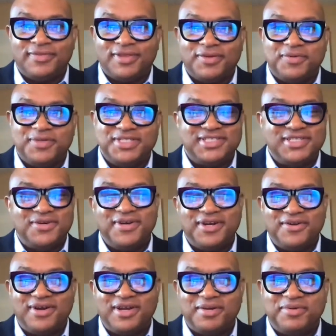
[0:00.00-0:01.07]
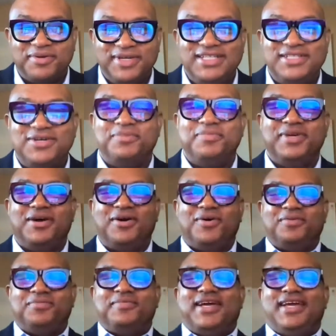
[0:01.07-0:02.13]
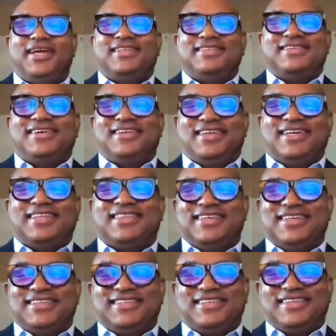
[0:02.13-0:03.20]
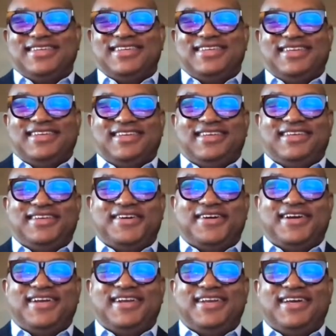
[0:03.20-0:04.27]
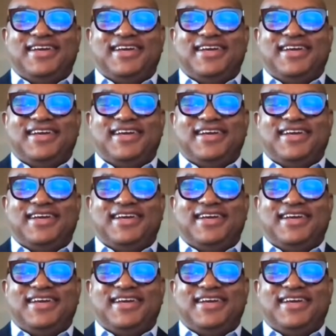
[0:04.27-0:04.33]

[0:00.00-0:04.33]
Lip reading: was so incredible. He told me to hold my hands out like this, right?